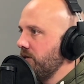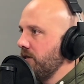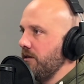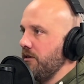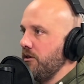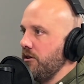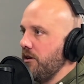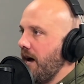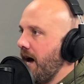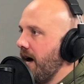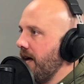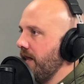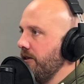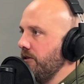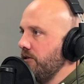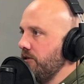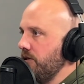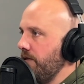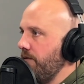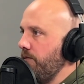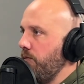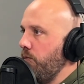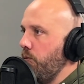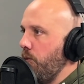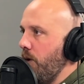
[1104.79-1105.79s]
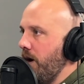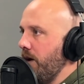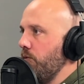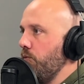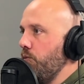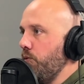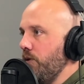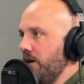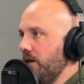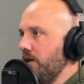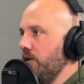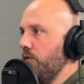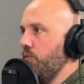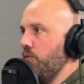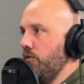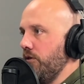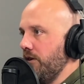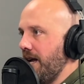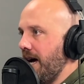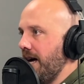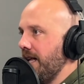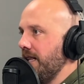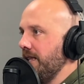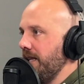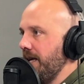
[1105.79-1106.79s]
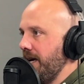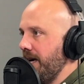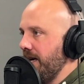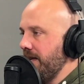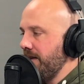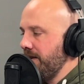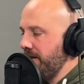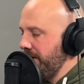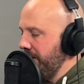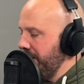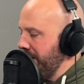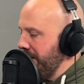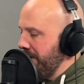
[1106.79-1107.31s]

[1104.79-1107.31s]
and knowledge of what will and will not land,